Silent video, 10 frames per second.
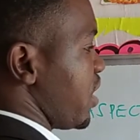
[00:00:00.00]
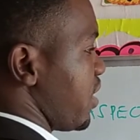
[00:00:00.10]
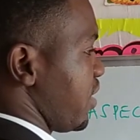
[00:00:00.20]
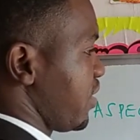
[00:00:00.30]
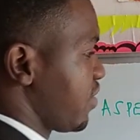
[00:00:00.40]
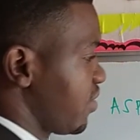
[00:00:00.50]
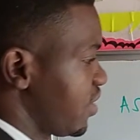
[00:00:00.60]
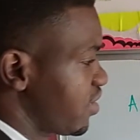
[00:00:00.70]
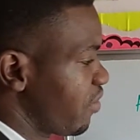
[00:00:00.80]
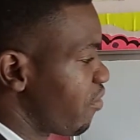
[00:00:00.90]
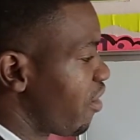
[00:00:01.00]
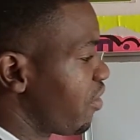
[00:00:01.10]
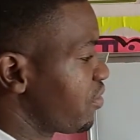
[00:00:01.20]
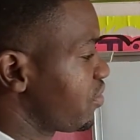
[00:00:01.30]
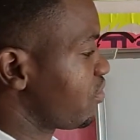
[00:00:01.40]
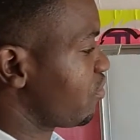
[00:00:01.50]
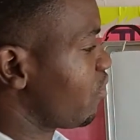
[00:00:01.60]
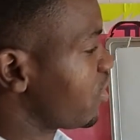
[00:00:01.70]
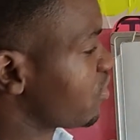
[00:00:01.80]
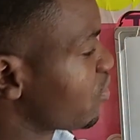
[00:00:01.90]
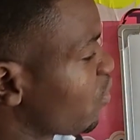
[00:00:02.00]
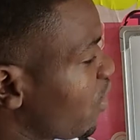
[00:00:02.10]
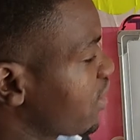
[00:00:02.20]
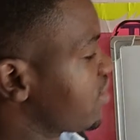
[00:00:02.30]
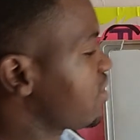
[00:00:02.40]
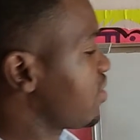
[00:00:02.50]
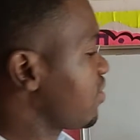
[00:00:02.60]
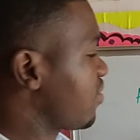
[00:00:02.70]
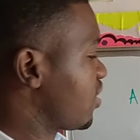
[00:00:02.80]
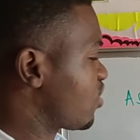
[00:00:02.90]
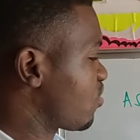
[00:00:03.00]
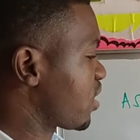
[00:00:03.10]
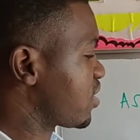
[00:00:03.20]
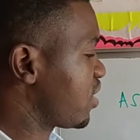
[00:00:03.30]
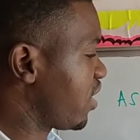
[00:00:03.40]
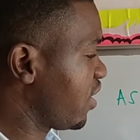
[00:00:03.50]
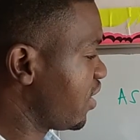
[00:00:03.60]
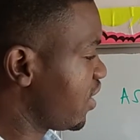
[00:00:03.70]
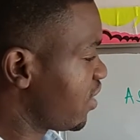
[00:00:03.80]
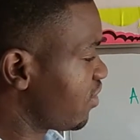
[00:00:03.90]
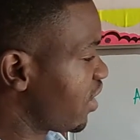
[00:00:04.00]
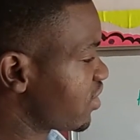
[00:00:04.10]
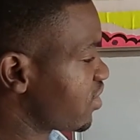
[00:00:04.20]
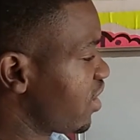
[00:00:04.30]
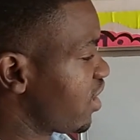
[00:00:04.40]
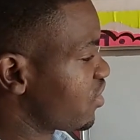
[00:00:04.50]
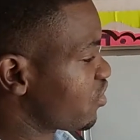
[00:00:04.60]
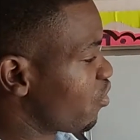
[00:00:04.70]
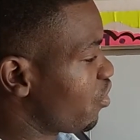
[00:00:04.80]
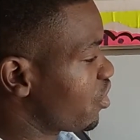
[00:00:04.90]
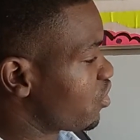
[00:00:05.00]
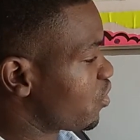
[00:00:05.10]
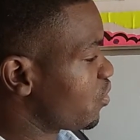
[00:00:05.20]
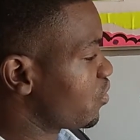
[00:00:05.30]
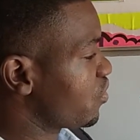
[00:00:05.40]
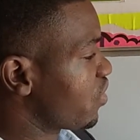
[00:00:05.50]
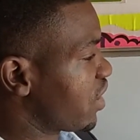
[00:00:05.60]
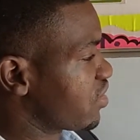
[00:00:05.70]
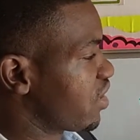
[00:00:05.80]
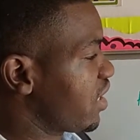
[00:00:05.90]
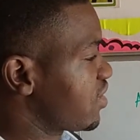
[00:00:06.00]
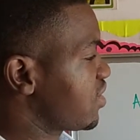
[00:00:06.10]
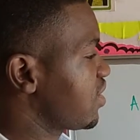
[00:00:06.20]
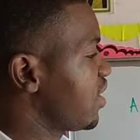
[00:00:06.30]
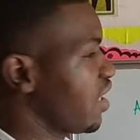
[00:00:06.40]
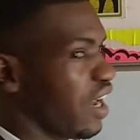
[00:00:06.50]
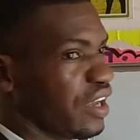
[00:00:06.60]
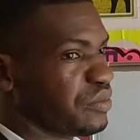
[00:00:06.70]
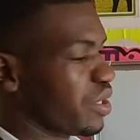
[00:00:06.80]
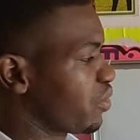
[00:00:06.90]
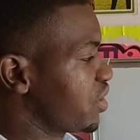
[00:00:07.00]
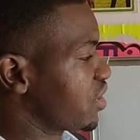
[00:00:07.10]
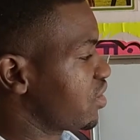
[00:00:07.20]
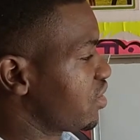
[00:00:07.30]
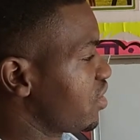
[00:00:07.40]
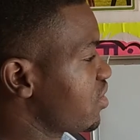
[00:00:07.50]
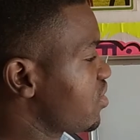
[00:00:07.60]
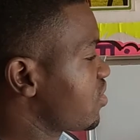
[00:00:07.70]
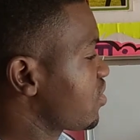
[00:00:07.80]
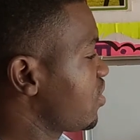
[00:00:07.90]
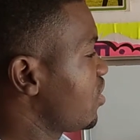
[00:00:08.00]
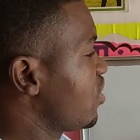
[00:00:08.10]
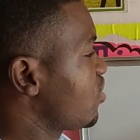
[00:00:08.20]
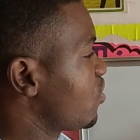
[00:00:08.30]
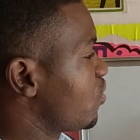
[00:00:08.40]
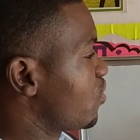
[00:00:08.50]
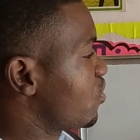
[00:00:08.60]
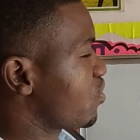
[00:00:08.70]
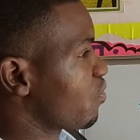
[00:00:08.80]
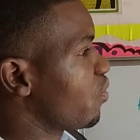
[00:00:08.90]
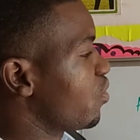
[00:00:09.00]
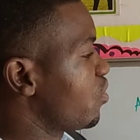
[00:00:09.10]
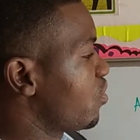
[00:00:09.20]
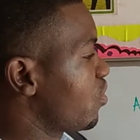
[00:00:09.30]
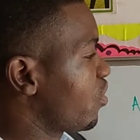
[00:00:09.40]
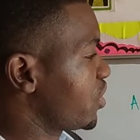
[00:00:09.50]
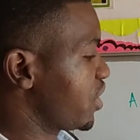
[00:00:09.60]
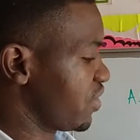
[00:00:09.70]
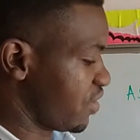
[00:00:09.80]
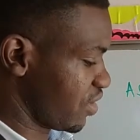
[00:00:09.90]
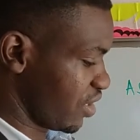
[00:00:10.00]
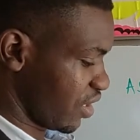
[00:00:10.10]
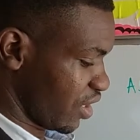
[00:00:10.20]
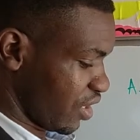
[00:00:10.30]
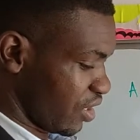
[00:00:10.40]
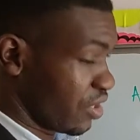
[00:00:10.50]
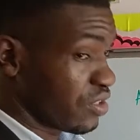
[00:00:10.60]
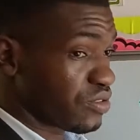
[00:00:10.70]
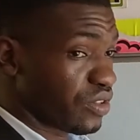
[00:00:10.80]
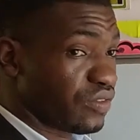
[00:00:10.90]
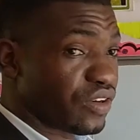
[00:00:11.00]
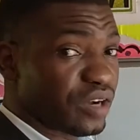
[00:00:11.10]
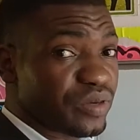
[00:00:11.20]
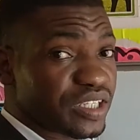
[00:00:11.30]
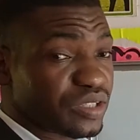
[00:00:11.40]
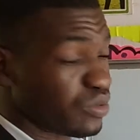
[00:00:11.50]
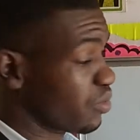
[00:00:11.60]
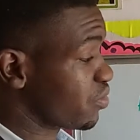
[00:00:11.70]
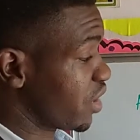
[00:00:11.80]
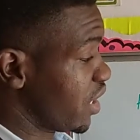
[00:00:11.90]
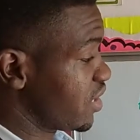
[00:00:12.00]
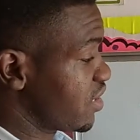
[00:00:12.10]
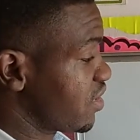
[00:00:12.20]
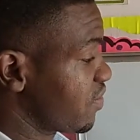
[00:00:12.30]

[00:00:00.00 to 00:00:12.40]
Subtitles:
this time round, want to look at the structure, dash dash going to dash dash. And we are connecting this to school holidays. So the vocabulary that we looked at,